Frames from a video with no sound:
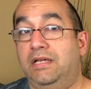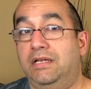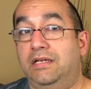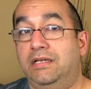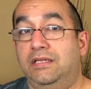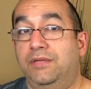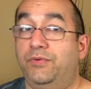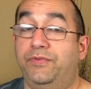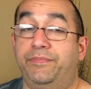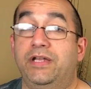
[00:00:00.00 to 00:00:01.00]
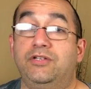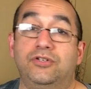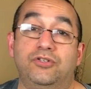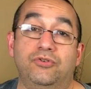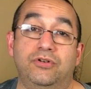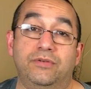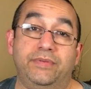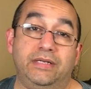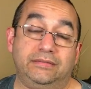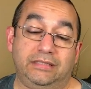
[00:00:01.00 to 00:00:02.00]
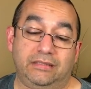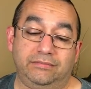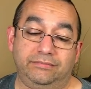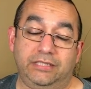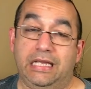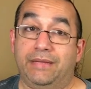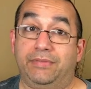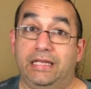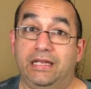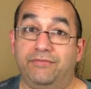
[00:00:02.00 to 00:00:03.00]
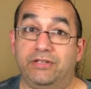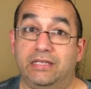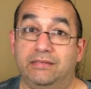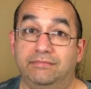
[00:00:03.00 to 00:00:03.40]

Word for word: in the Moving Pictures tour, but you know, you can't play everything.